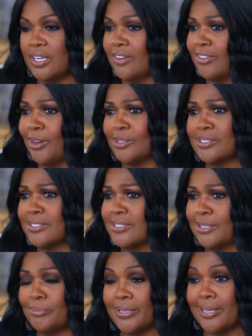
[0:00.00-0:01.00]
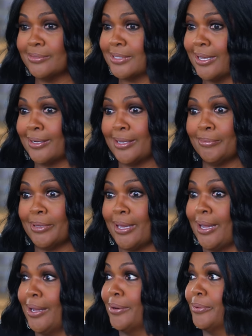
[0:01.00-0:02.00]
had never lost a sibling. I was like, Debbie,
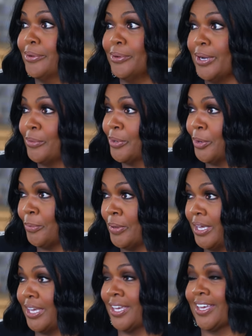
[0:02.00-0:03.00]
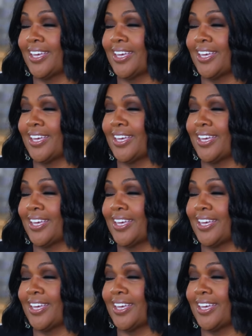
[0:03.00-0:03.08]
I don't know how we're going to make yeah.